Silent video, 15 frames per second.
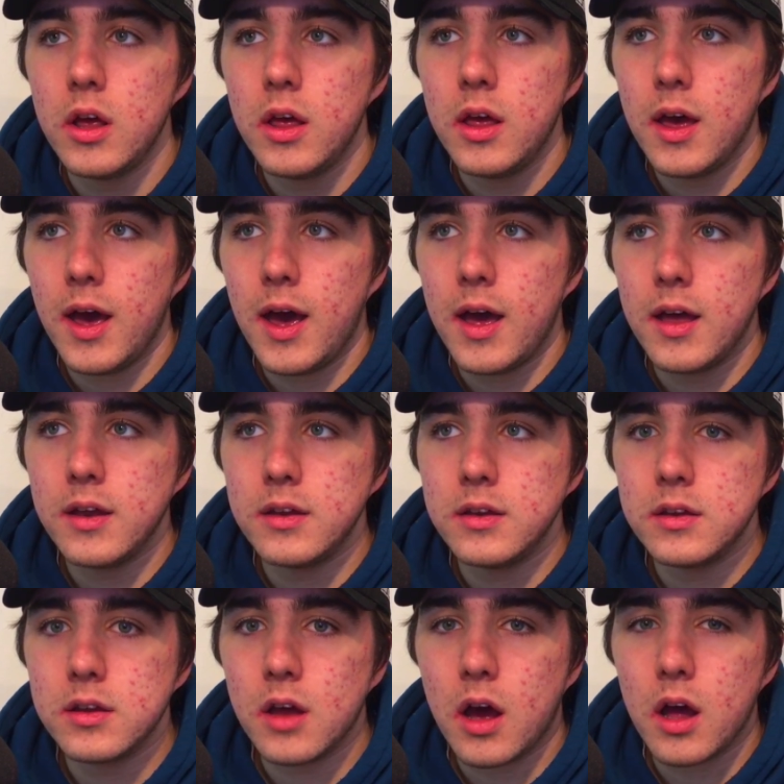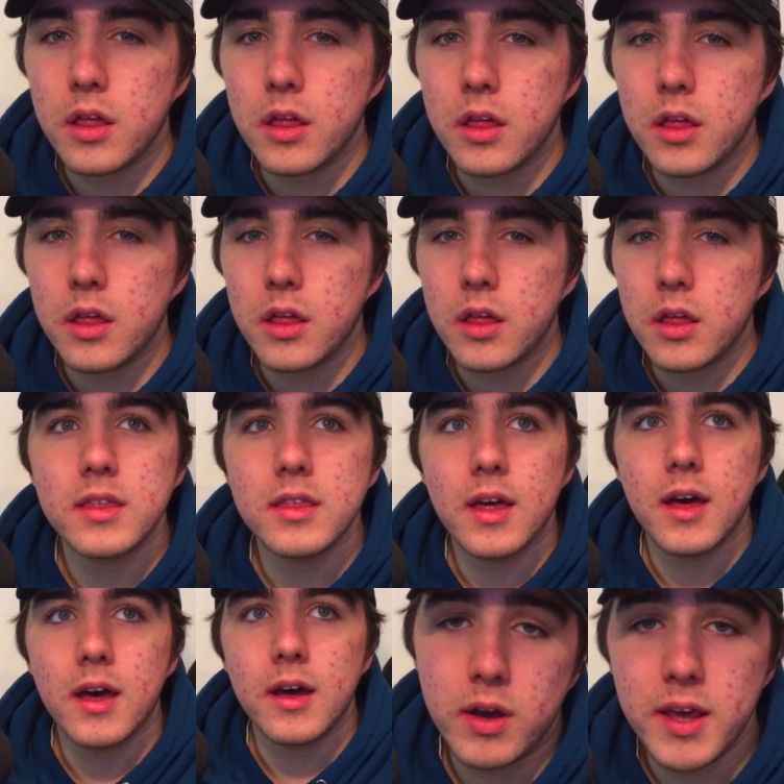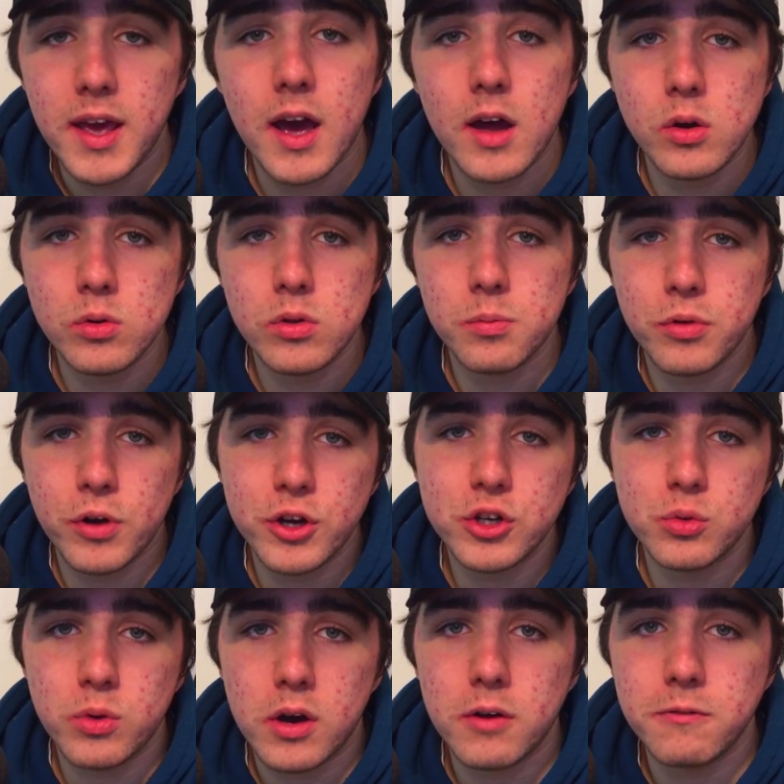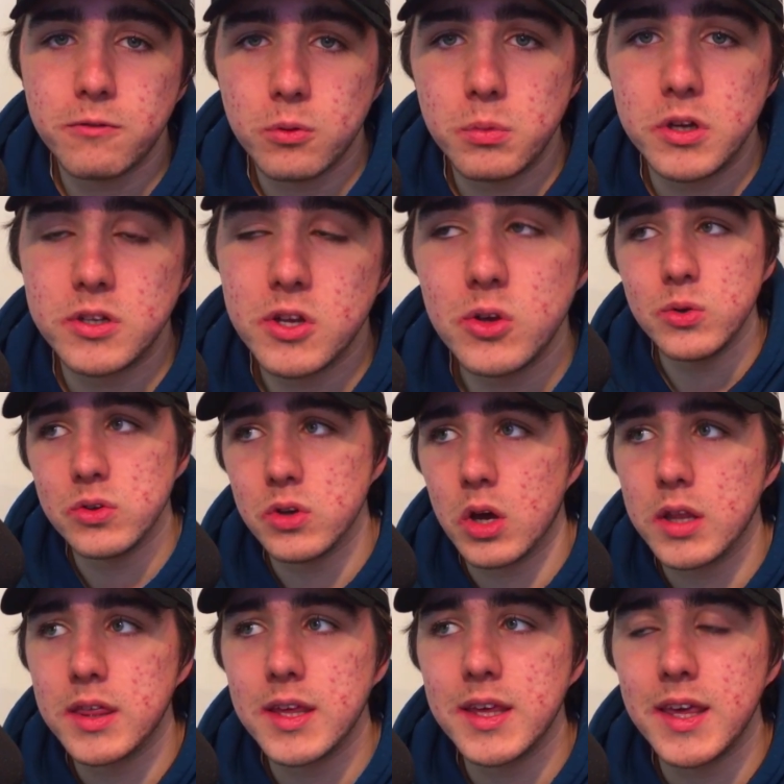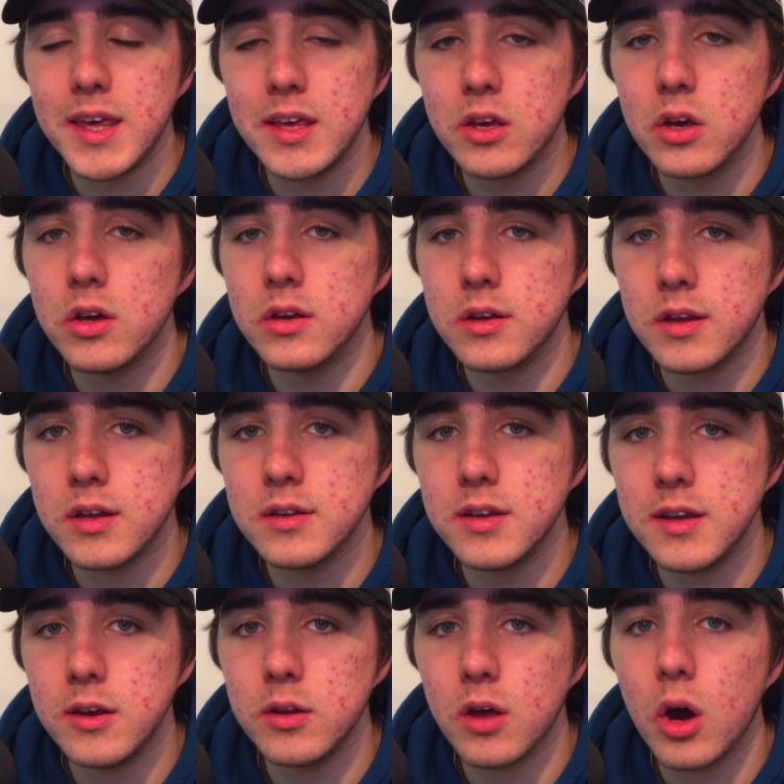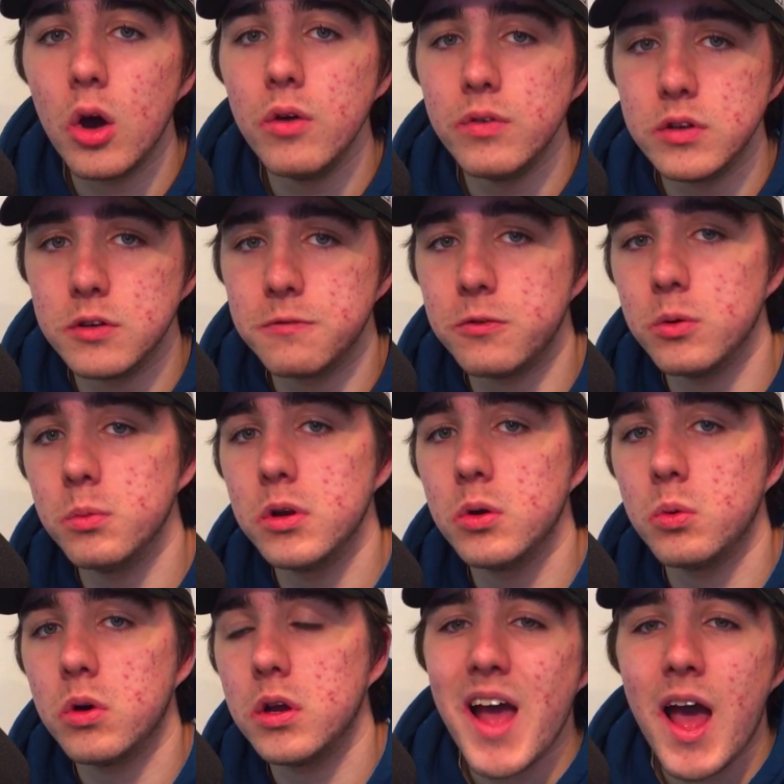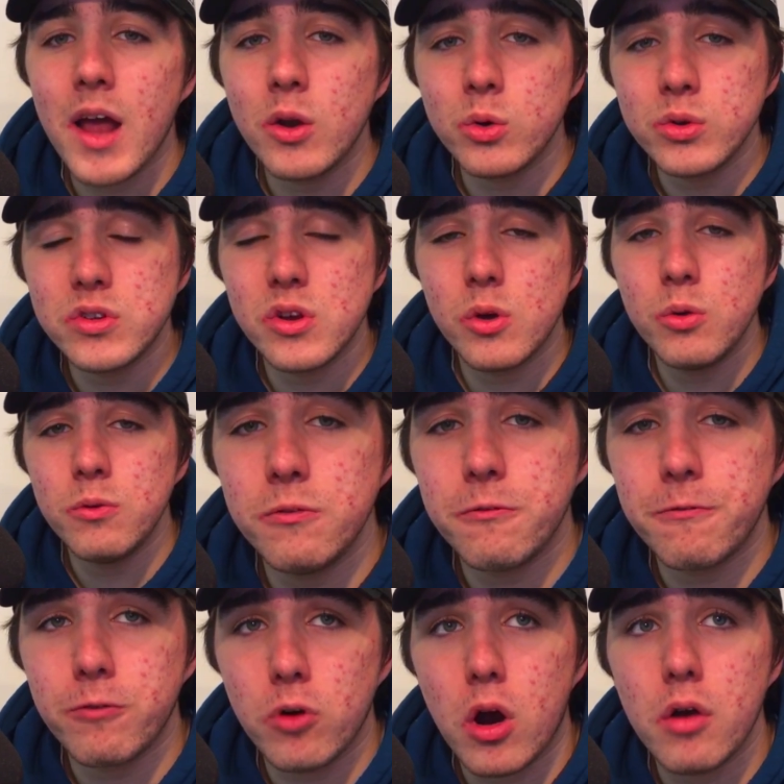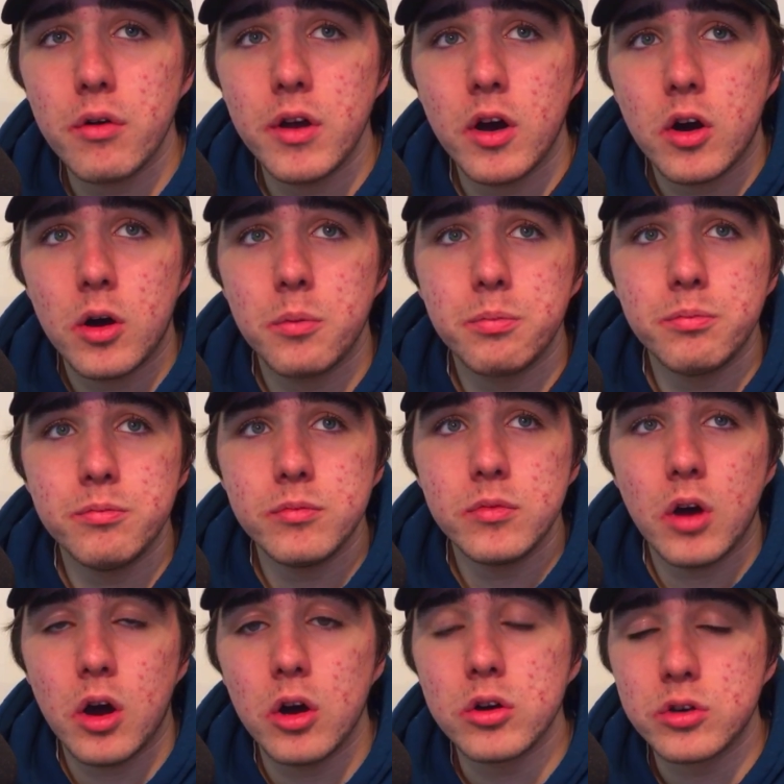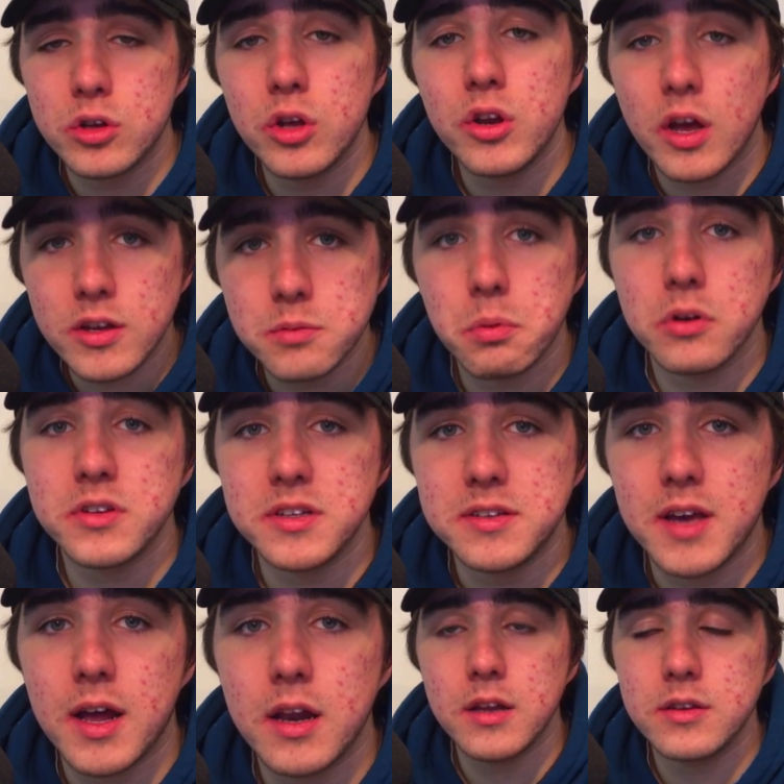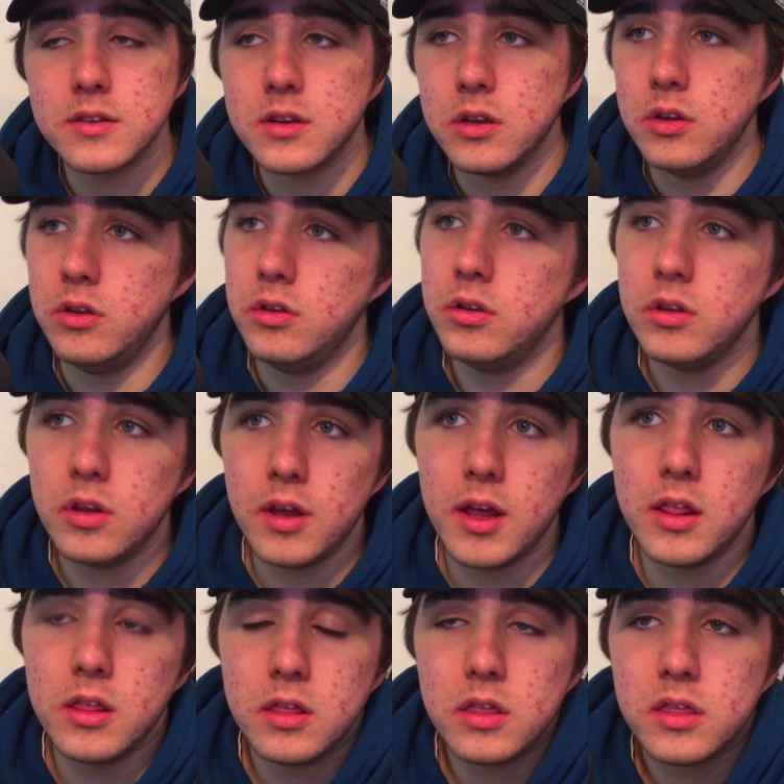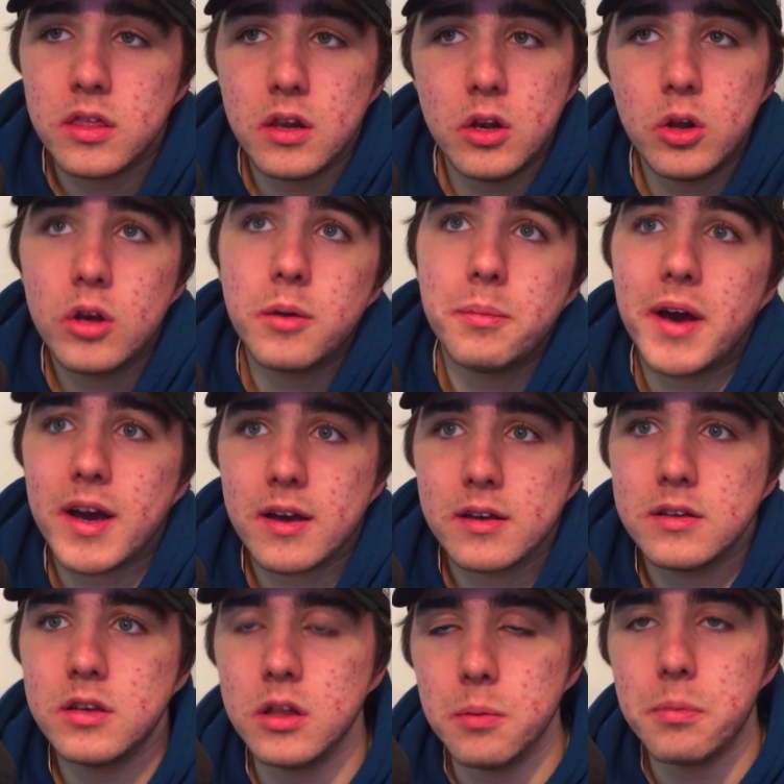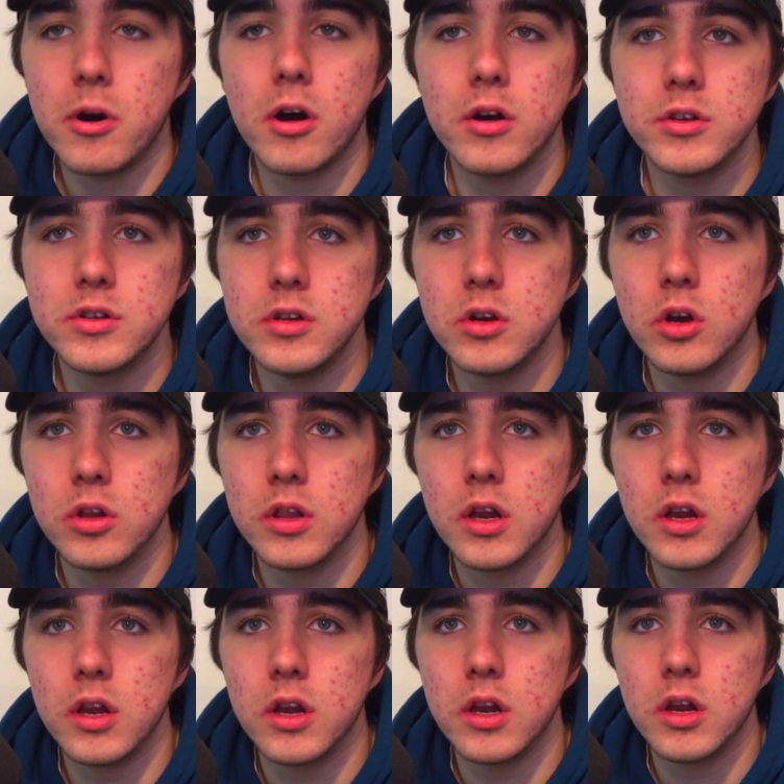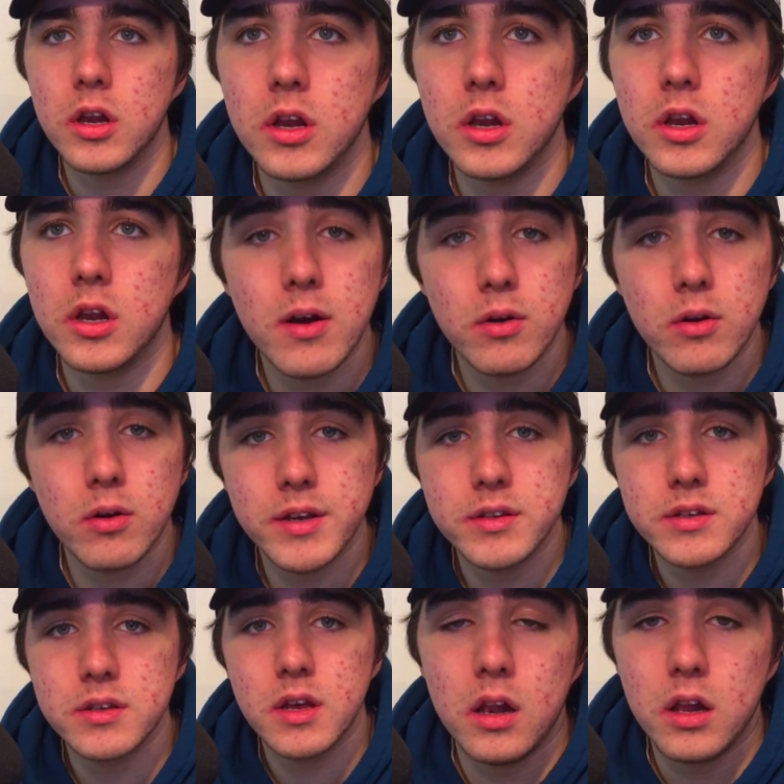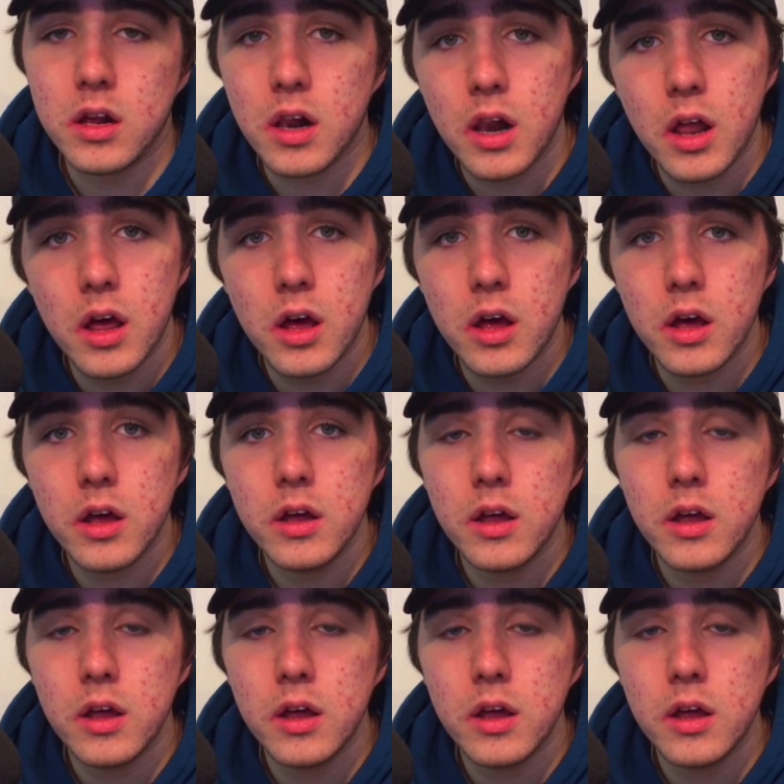And I think that he handled the pressure well in Formula 2, so I think he could continue that over to Formula 1. And also, Ferrari are good at spotting talent, so in looking back to the past, you got the likes of Perez, Leclerc,